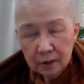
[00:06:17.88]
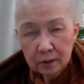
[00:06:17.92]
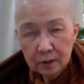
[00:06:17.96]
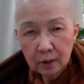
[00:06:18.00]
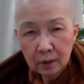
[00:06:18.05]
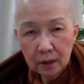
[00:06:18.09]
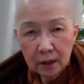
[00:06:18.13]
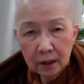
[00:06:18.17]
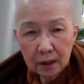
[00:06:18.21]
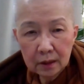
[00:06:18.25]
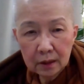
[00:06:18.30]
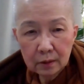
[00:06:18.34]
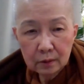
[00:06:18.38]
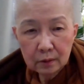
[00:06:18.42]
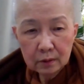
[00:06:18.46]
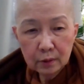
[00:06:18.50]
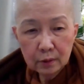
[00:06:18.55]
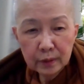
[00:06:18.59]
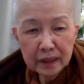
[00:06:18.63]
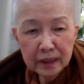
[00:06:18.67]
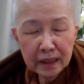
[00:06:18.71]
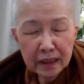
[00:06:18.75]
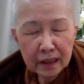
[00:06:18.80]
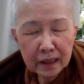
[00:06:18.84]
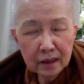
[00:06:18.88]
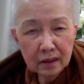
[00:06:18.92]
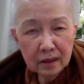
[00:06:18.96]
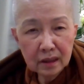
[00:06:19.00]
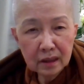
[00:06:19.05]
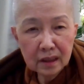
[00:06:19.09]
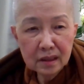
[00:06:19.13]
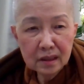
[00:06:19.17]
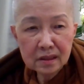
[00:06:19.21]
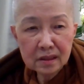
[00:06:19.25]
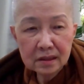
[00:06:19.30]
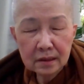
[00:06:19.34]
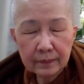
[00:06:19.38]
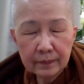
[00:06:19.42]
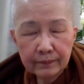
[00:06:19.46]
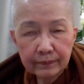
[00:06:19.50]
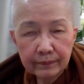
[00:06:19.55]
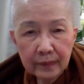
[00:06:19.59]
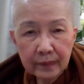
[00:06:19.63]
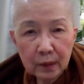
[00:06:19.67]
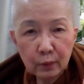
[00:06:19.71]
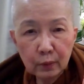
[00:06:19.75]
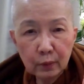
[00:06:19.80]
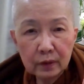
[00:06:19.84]
looking at things
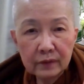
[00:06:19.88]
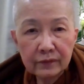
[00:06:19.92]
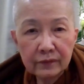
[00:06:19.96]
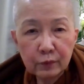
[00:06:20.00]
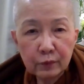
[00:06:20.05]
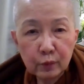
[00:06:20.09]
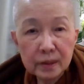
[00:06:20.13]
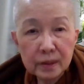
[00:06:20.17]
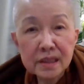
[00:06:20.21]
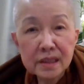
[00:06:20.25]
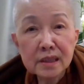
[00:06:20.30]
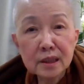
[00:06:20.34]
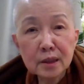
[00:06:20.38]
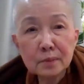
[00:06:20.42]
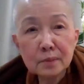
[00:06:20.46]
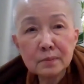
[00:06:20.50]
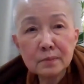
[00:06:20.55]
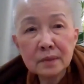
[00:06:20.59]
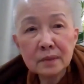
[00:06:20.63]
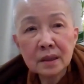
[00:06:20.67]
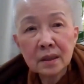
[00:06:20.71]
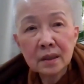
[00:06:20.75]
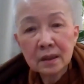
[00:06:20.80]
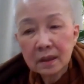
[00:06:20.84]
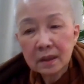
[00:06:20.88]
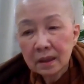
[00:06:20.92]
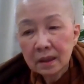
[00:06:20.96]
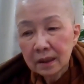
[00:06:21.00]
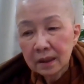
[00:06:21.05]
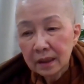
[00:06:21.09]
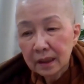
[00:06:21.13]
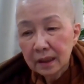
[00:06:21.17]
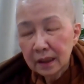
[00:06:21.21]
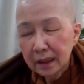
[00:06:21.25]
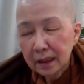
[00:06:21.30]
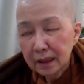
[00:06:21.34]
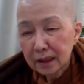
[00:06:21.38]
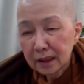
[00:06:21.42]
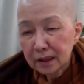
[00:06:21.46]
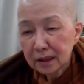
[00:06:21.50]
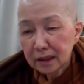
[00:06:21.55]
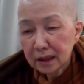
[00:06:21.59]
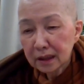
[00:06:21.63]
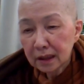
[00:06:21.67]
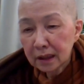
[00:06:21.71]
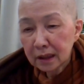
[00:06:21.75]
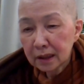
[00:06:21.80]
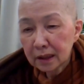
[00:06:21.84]
with wisdom
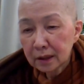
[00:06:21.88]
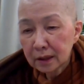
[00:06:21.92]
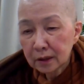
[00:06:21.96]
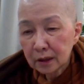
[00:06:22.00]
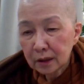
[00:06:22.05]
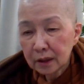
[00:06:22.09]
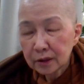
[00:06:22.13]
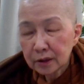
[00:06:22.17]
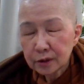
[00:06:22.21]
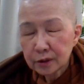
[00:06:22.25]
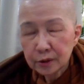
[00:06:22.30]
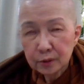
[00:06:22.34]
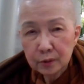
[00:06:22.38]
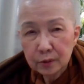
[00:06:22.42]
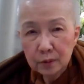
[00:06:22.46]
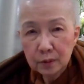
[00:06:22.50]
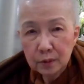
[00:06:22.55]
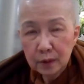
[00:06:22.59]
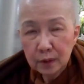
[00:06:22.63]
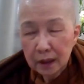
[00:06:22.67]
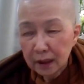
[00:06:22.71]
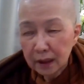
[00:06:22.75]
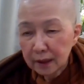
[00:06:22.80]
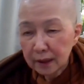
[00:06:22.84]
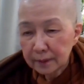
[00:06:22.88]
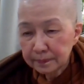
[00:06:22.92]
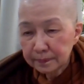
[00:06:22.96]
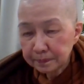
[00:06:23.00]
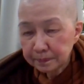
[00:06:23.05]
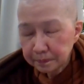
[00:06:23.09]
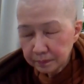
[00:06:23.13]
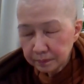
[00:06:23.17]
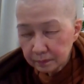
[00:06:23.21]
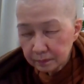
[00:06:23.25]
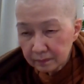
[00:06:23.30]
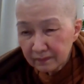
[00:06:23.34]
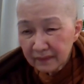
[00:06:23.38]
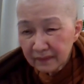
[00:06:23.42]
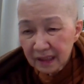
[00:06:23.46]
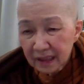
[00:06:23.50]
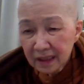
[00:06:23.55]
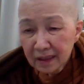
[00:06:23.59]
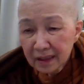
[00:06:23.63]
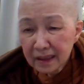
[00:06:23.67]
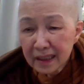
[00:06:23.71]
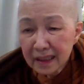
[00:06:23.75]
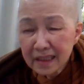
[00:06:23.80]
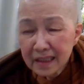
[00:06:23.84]
and not through
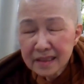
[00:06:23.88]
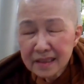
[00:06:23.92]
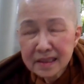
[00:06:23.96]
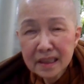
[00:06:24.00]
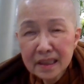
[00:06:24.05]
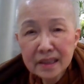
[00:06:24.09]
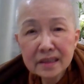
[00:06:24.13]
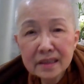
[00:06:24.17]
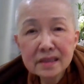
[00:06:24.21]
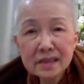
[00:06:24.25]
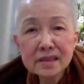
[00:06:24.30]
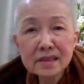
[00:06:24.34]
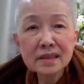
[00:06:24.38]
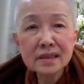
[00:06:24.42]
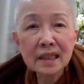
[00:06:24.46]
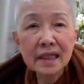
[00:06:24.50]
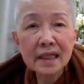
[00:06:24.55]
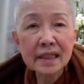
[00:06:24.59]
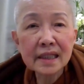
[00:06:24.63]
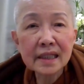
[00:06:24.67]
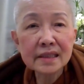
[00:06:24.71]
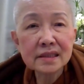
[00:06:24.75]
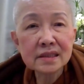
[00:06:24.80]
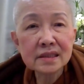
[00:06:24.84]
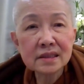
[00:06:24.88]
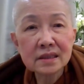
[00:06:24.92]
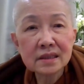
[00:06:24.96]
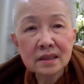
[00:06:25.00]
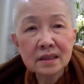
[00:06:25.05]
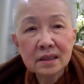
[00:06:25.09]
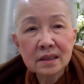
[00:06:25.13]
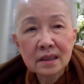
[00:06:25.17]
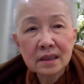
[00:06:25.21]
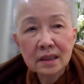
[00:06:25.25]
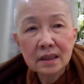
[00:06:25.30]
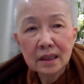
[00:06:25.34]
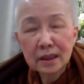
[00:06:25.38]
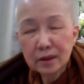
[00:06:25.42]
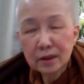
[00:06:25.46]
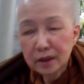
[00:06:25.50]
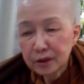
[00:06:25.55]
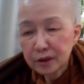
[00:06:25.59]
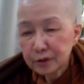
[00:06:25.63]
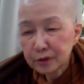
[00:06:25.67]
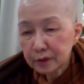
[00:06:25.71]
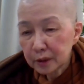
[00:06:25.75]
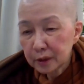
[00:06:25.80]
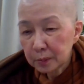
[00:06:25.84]
likes and dislikes
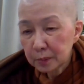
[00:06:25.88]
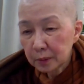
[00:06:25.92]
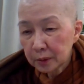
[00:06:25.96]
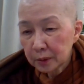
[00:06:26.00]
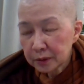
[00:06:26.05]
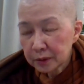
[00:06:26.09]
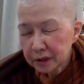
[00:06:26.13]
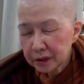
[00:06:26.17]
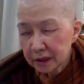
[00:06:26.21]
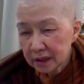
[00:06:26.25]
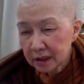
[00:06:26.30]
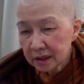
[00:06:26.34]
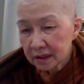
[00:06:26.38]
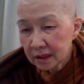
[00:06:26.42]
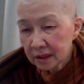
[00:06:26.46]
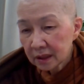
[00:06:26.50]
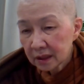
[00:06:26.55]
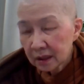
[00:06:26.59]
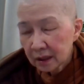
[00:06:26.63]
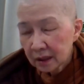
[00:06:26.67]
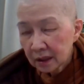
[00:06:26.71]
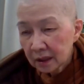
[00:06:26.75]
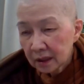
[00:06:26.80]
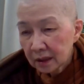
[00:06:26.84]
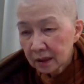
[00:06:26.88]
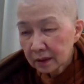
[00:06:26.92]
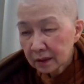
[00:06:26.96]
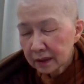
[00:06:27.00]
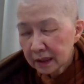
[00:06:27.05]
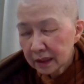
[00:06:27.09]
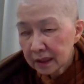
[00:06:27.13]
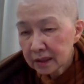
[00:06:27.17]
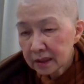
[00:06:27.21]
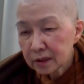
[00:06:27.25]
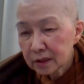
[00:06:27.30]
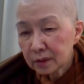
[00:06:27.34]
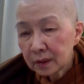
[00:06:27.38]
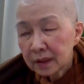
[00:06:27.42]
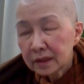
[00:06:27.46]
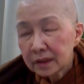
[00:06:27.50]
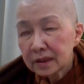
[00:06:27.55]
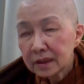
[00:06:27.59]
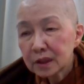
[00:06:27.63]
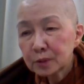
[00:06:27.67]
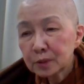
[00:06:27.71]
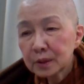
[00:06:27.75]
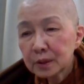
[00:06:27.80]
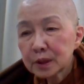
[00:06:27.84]
and not through emotions. Okay, so
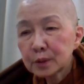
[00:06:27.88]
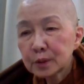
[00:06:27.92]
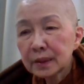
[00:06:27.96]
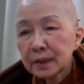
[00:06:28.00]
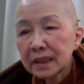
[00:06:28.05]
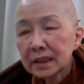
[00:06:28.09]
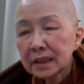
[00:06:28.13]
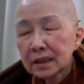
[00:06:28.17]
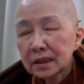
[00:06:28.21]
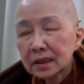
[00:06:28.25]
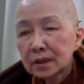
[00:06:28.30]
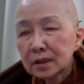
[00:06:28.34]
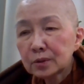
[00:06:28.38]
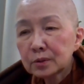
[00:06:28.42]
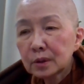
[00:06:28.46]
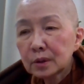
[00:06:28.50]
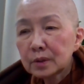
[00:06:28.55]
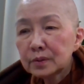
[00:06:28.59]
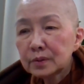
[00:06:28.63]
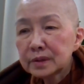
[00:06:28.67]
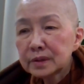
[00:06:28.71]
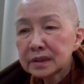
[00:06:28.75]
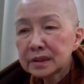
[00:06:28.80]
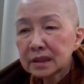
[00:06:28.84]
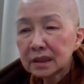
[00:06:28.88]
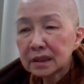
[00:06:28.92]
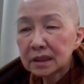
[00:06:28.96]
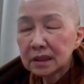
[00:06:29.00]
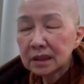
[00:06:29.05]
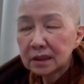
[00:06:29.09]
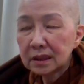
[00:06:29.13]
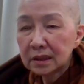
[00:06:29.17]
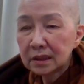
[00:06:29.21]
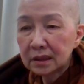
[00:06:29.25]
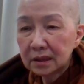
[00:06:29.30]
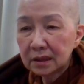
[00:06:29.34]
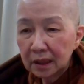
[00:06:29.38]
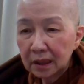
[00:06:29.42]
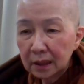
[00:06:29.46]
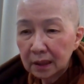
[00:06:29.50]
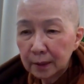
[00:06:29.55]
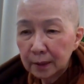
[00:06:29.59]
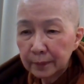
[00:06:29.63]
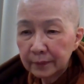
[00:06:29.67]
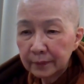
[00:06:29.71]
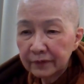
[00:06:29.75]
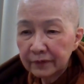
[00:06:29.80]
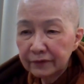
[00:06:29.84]
this was what arose in
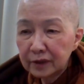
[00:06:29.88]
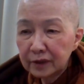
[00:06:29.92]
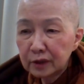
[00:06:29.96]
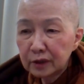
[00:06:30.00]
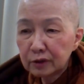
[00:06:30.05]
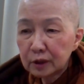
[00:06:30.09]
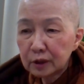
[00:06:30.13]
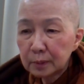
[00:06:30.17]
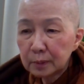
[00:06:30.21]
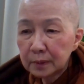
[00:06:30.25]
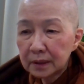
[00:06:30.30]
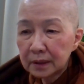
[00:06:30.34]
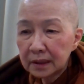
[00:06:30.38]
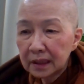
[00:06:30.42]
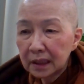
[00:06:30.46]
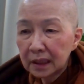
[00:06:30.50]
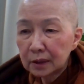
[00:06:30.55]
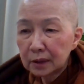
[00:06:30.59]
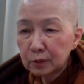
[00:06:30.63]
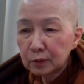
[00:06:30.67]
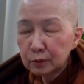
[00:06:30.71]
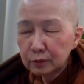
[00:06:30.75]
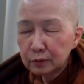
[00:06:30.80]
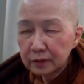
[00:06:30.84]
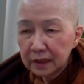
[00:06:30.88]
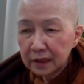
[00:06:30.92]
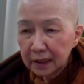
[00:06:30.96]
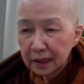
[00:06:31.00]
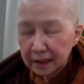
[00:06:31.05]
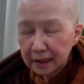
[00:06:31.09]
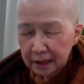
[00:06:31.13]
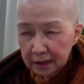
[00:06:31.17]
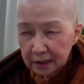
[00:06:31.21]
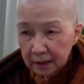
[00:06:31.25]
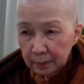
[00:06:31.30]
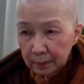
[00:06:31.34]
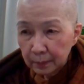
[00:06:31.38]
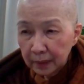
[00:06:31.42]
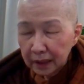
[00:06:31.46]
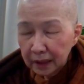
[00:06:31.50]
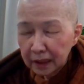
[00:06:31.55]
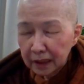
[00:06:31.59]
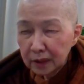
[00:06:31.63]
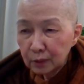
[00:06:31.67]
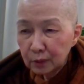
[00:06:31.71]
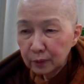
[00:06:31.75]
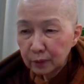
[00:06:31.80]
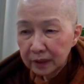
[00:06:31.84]
Venerable Anuruddha's
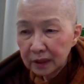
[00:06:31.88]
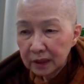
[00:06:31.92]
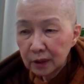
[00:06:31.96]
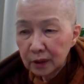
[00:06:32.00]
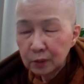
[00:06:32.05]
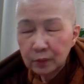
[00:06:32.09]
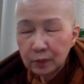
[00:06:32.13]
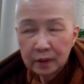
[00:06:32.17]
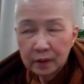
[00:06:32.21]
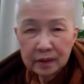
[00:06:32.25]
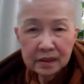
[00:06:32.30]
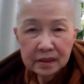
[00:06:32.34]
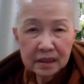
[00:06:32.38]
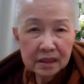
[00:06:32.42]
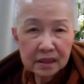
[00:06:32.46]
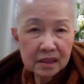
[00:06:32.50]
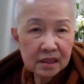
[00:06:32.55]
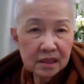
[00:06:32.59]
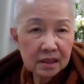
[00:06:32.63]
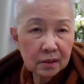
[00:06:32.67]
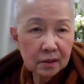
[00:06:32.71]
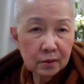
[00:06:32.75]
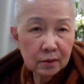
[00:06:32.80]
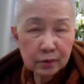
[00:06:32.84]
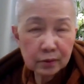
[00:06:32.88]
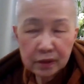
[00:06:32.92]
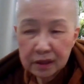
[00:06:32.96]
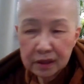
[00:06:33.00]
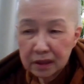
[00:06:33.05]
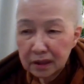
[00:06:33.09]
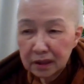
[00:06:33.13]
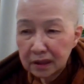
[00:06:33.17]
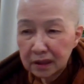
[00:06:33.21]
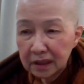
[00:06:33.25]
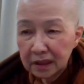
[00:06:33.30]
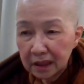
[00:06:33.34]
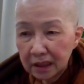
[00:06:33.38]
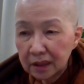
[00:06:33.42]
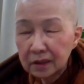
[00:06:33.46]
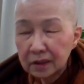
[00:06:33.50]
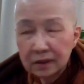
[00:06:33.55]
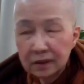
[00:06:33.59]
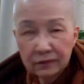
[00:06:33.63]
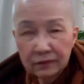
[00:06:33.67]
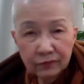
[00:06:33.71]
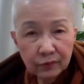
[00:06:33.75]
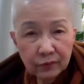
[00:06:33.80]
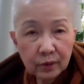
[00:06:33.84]
mind when he was in seclusion
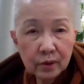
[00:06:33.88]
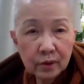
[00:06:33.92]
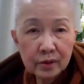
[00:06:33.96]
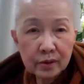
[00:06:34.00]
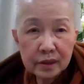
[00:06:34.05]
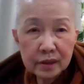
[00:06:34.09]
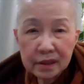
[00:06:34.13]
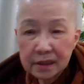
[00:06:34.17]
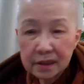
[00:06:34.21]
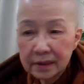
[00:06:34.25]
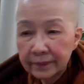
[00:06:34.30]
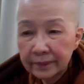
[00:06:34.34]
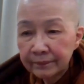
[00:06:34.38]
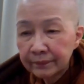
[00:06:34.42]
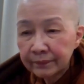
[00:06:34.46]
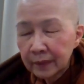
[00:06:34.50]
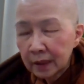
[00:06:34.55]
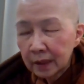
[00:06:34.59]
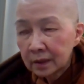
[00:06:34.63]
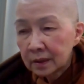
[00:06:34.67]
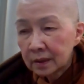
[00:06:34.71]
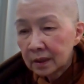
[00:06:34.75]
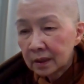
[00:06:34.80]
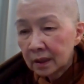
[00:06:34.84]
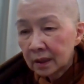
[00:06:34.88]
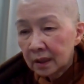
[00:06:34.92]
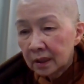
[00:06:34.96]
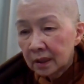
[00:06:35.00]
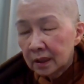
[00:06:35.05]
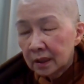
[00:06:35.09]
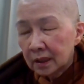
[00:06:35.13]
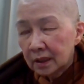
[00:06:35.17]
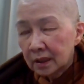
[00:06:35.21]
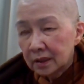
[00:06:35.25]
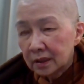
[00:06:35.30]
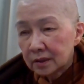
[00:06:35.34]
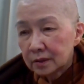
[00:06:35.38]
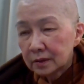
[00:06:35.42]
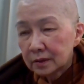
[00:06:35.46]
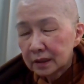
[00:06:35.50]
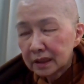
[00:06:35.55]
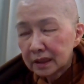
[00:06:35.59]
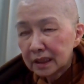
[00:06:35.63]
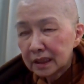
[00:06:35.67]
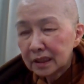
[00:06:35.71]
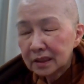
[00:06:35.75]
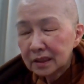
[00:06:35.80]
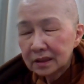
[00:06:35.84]
in the forest. So
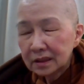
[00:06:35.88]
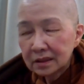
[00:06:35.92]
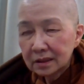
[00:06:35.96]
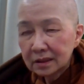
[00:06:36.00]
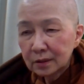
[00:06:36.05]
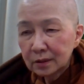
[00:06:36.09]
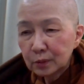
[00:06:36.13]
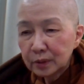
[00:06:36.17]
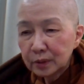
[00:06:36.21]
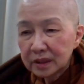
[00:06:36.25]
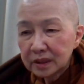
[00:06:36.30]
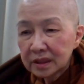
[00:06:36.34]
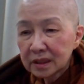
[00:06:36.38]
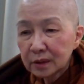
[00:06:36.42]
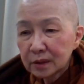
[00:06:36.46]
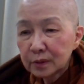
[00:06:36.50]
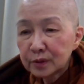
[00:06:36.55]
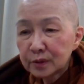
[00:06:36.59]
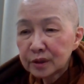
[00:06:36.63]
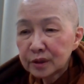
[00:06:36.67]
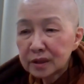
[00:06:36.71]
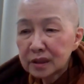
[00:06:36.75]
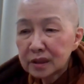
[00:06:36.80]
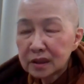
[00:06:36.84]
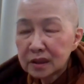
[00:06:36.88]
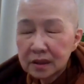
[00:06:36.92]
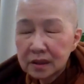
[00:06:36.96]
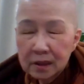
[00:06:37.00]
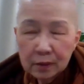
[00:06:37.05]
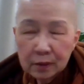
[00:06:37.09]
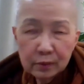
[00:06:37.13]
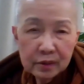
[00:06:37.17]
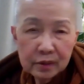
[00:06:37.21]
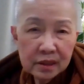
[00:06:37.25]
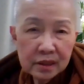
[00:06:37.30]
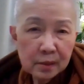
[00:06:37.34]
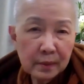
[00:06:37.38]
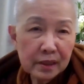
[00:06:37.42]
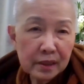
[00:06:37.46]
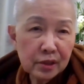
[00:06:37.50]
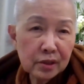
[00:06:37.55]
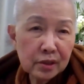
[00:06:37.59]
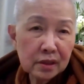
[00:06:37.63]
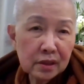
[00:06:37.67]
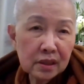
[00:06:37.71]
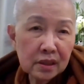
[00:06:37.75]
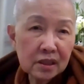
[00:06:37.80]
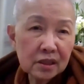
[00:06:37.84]
again, the word seclusion is always
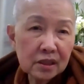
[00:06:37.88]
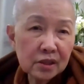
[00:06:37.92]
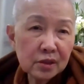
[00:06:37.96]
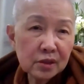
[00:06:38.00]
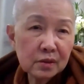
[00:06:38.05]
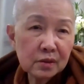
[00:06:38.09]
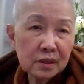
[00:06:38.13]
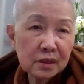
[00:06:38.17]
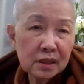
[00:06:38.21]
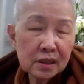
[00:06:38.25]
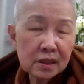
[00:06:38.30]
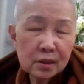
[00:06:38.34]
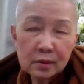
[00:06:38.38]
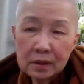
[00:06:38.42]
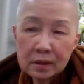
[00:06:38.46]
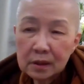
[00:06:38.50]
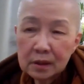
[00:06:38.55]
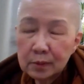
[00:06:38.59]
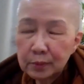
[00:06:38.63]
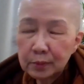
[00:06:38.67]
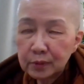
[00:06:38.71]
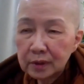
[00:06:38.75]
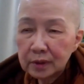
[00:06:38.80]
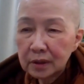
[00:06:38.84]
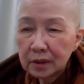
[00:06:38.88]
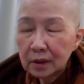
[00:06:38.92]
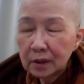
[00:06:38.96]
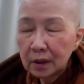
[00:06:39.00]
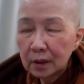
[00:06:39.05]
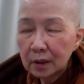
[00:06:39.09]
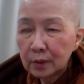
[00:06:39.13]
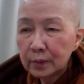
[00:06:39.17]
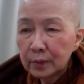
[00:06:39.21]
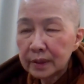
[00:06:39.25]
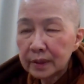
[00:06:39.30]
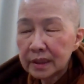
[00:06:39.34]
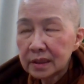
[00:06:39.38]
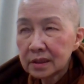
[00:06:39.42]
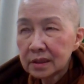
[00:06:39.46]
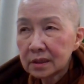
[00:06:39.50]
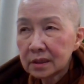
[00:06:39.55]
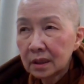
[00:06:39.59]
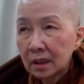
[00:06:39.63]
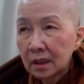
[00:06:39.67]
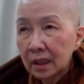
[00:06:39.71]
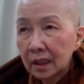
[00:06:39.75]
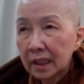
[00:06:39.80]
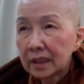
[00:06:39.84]
mentioned in the suttas, so the Buddha
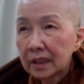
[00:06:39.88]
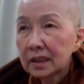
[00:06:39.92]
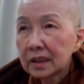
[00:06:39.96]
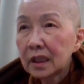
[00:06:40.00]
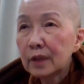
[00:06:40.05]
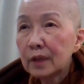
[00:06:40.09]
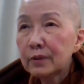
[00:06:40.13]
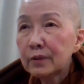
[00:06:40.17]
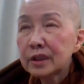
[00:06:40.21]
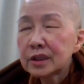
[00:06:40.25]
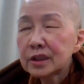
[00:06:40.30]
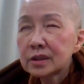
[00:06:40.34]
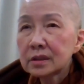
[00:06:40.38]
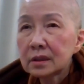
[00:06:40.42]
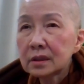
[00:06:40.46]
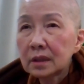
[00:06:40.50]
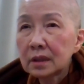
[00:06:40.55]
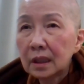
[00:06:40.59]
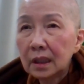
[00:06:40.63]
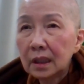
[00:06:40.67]
always encouraged